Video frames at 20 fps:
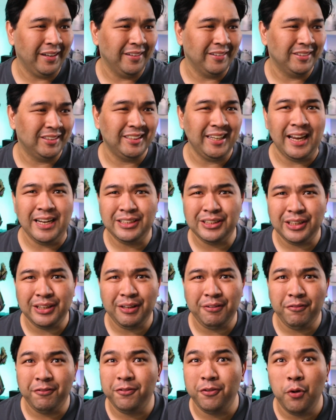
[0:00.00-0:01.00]

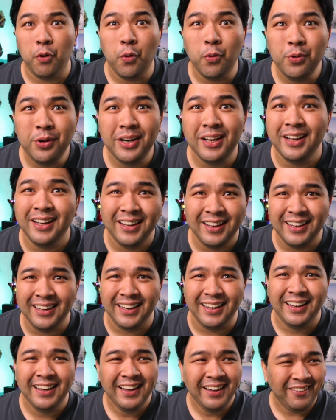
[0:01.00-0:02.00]
sensitive phone.
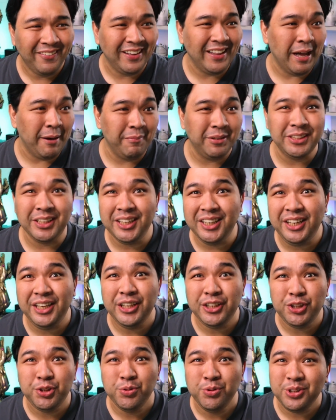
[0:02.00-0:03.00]
Madami siyang
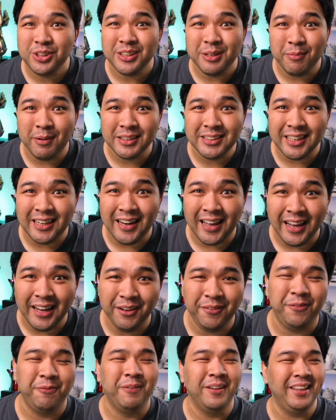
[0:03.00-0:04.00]
issues, di ba, sa
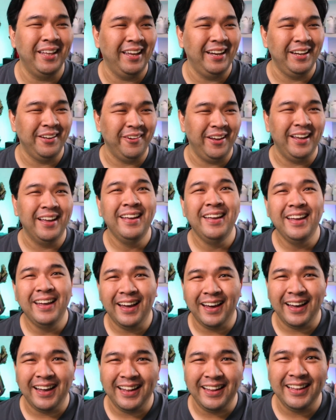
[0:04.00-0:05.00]
life. But anyway,
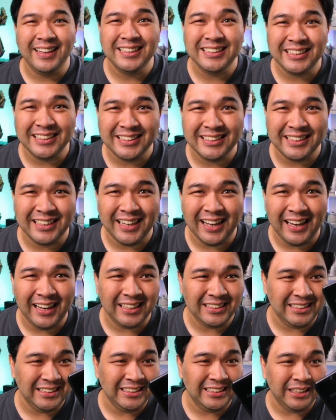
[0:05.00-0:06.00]
this is the
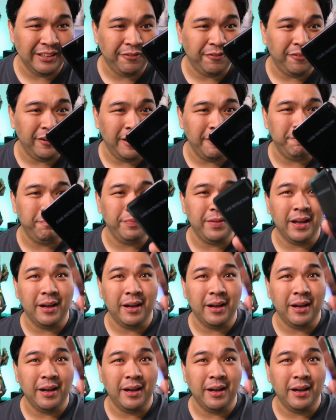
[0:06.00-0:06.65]
Galaxy Z Flip.